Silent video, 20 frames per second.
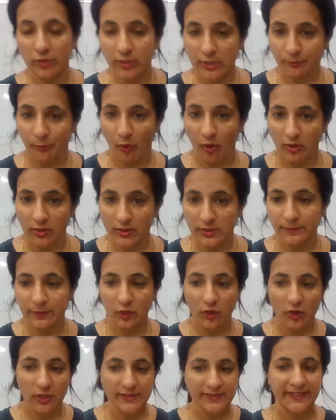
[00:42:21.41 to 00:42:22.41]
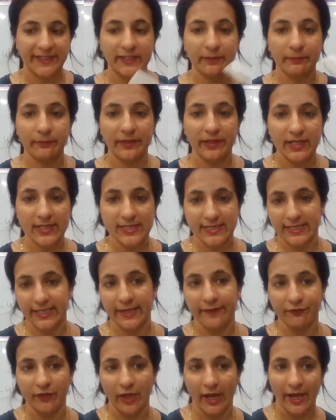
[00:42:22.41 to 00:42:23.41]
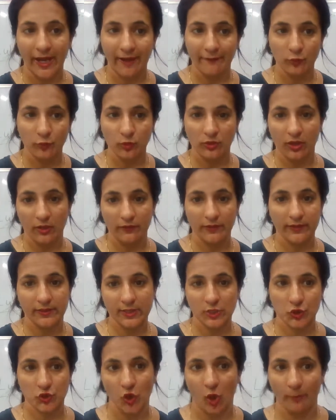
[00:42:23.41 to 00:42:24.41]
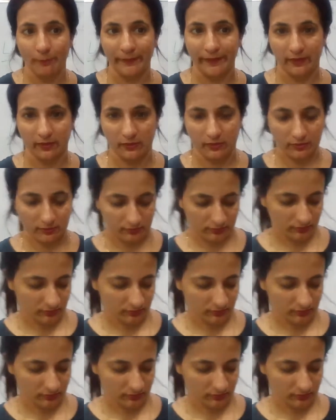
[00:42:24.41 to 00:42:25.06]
response because 8 minutes left. I have to cover this topic.